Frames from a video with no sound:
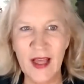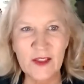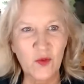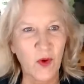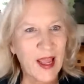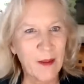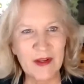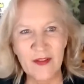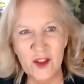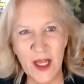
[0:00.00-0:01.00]
That's what
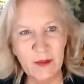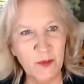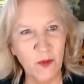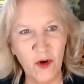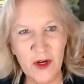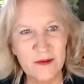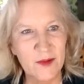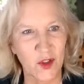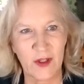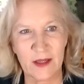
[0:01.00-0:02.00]
happened in the James Boyd
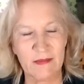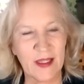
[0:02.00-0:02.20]
shooting,